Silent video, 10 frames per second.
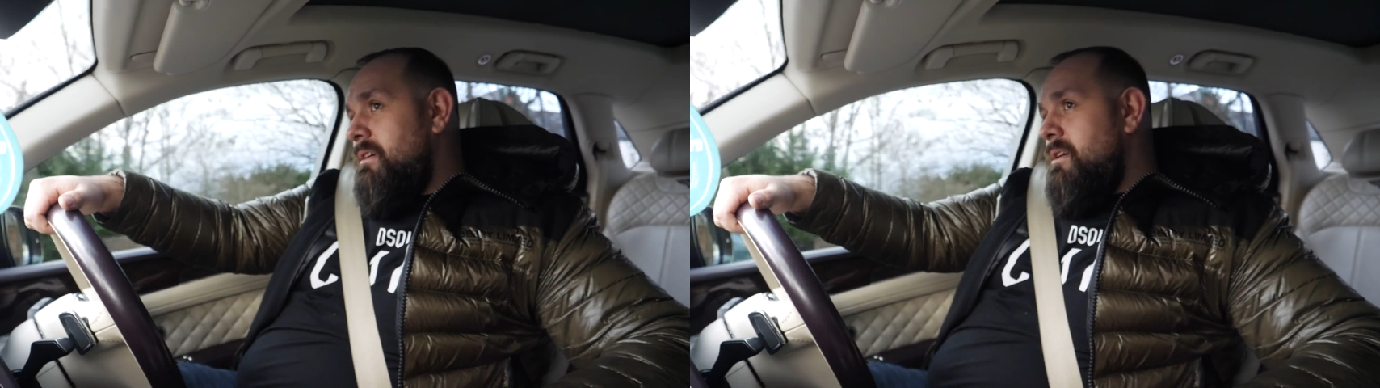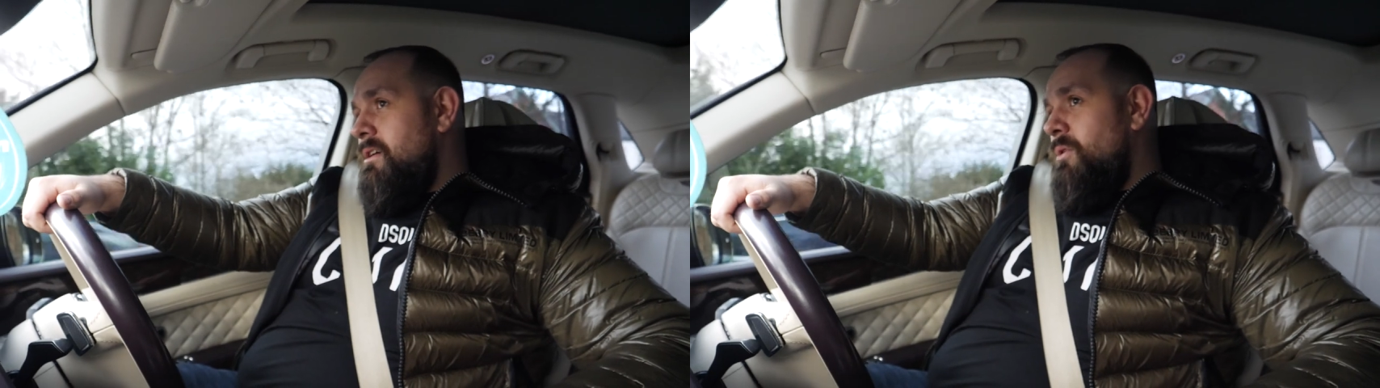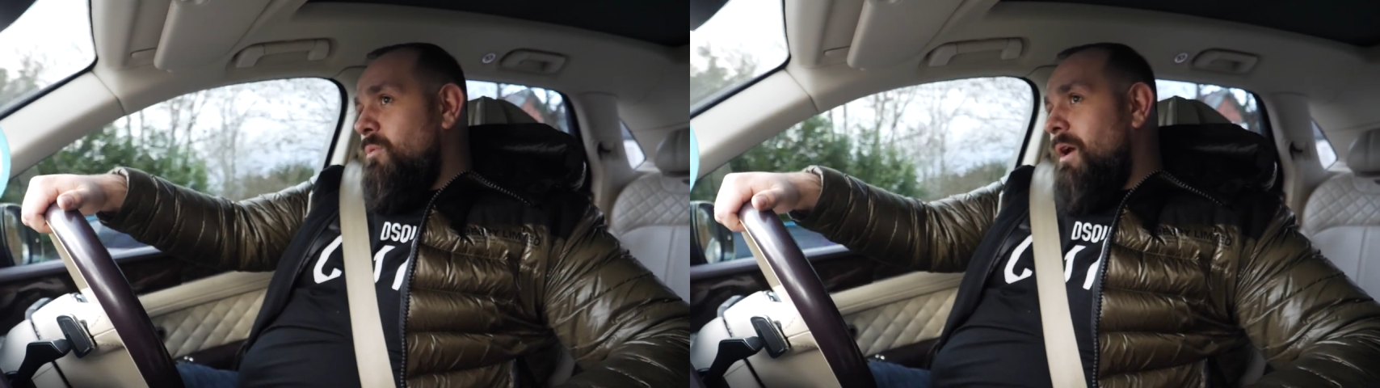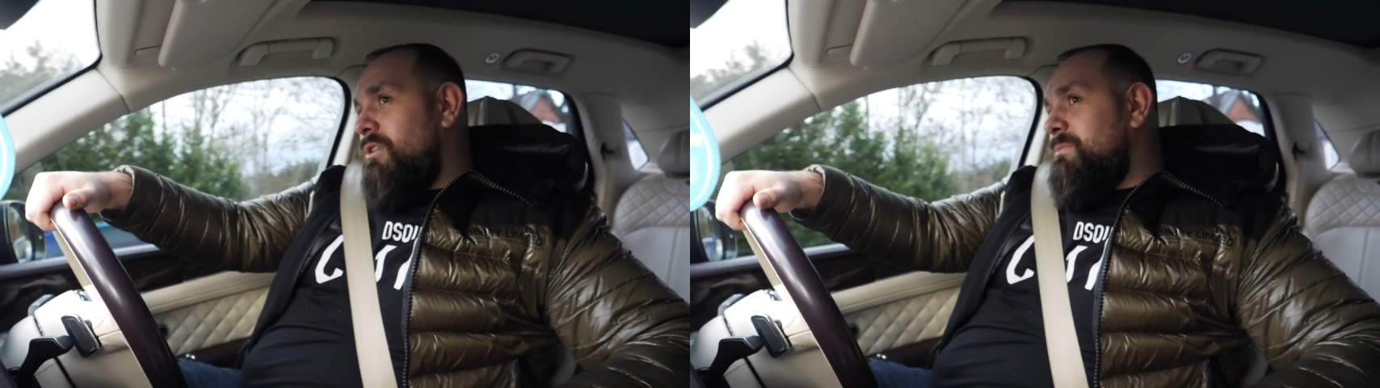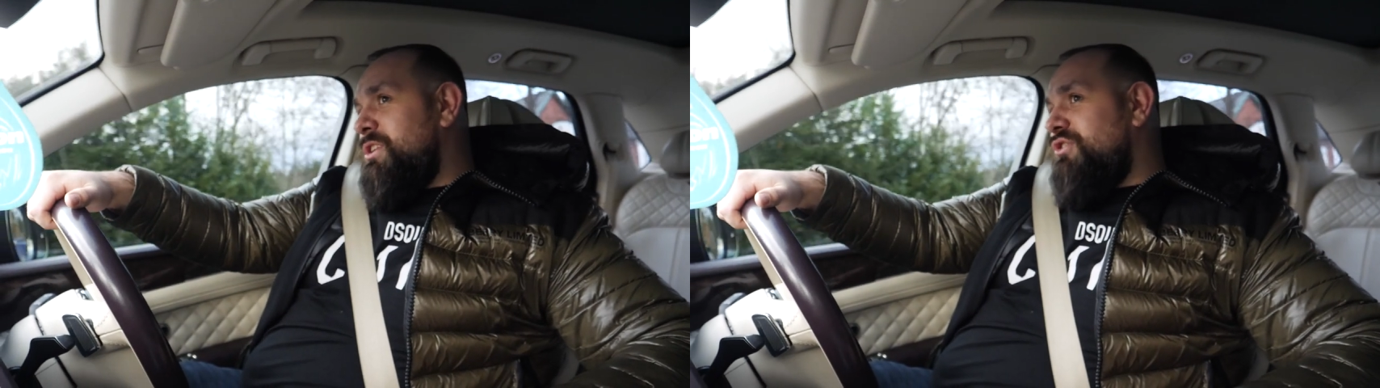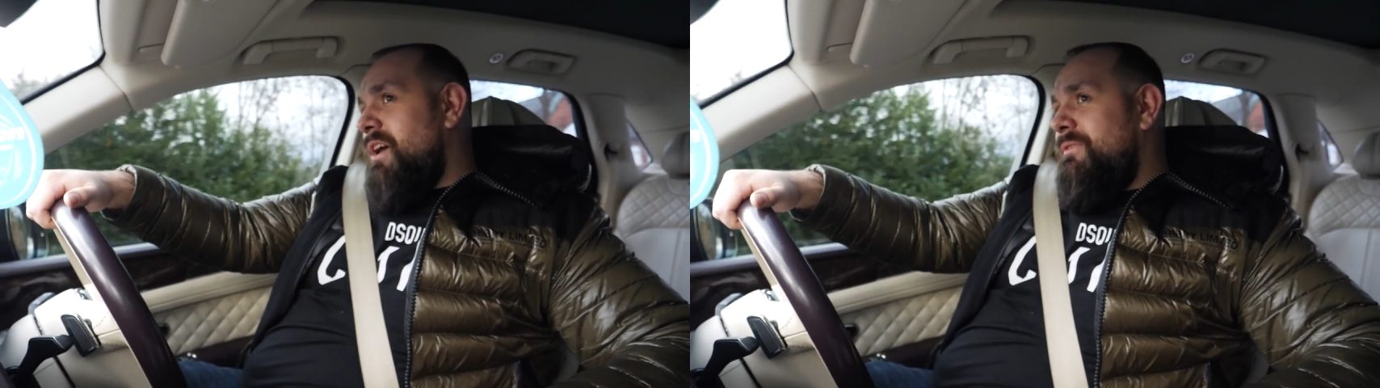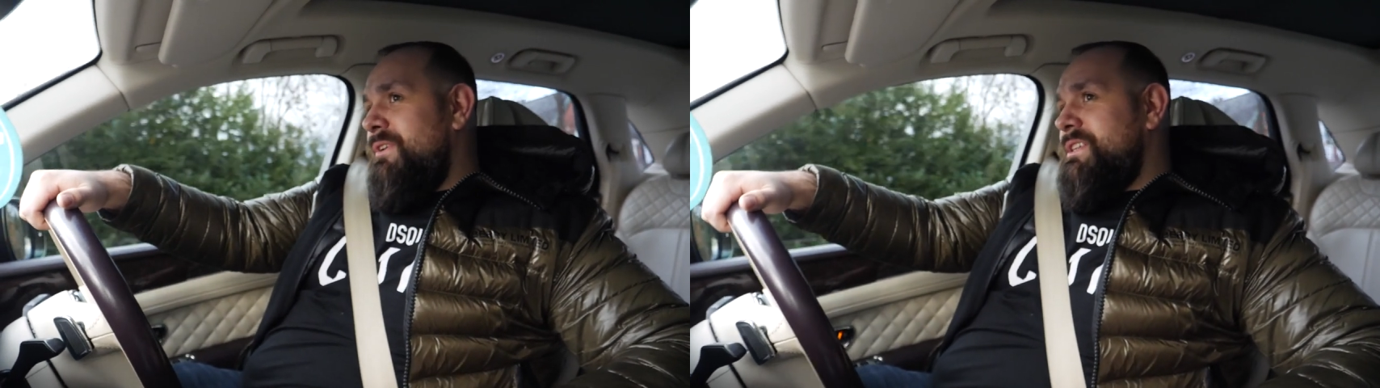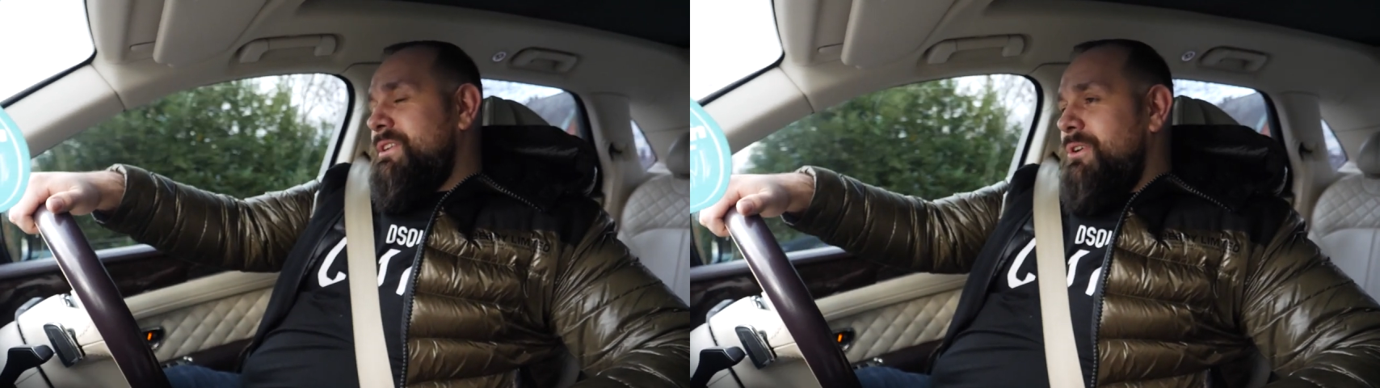This is COVID. Welcome to
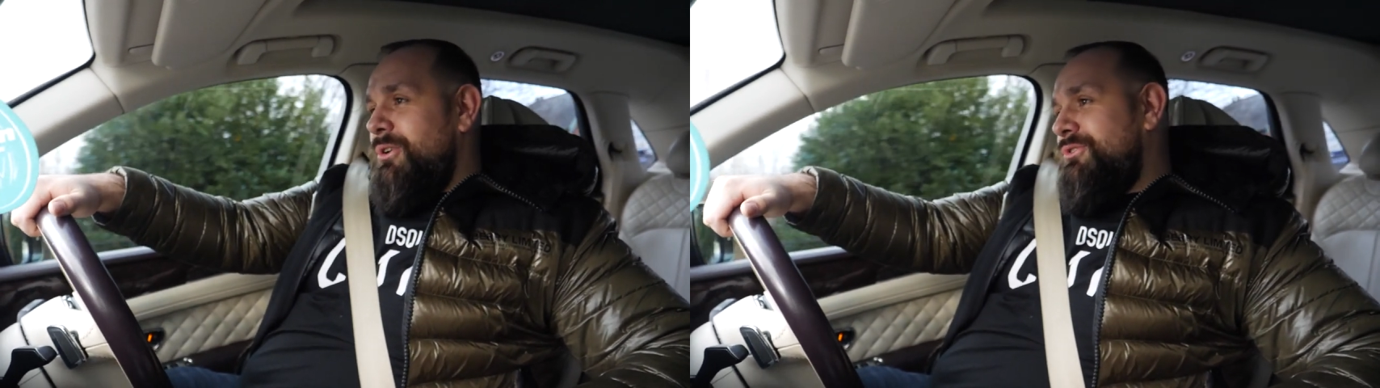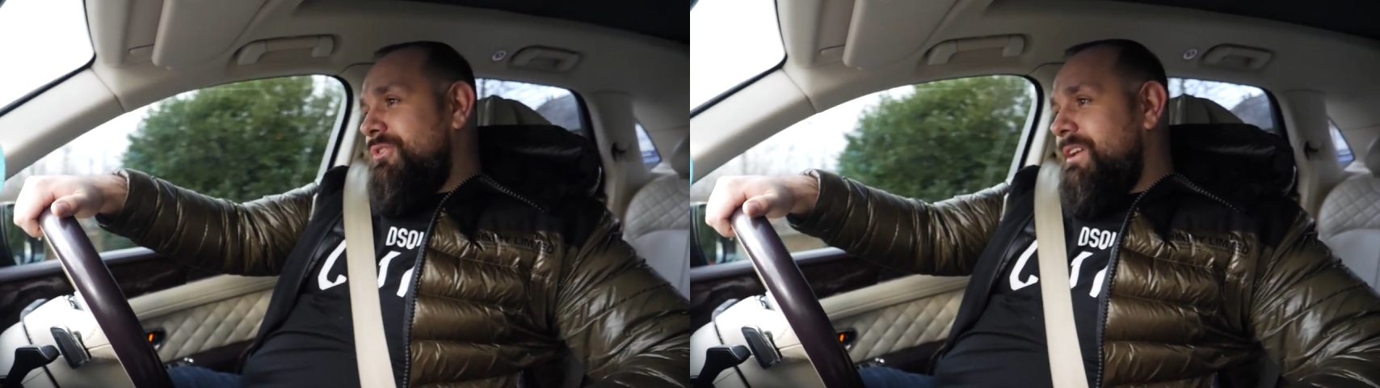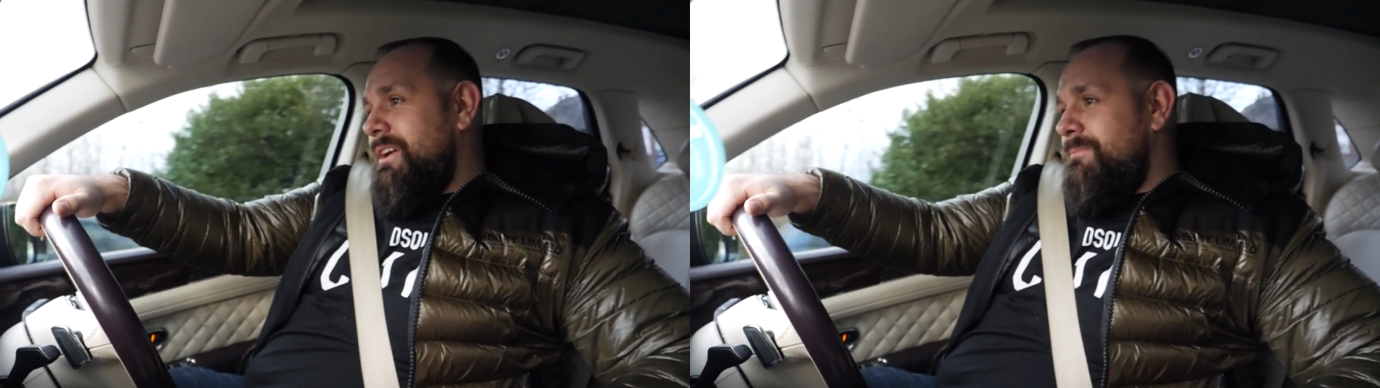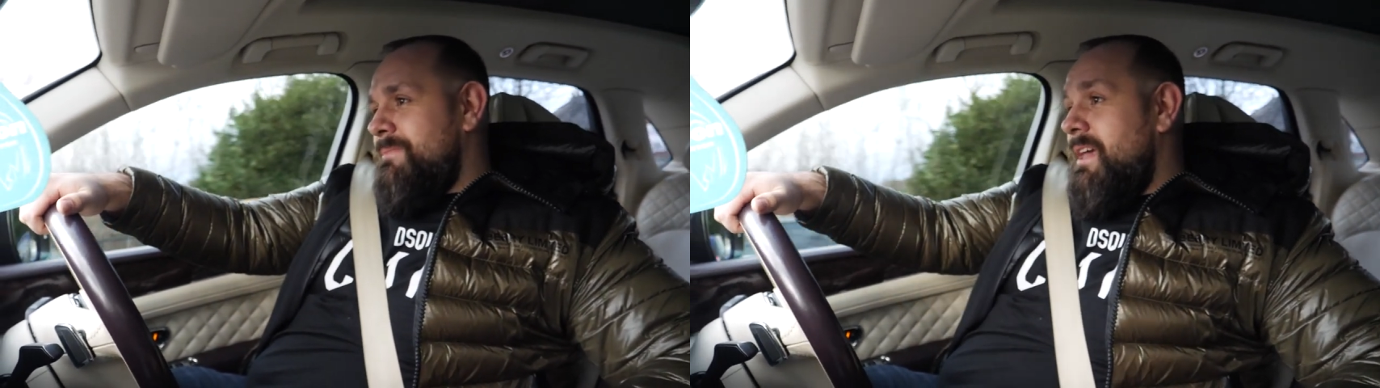Trafford, anyway. Altrincham.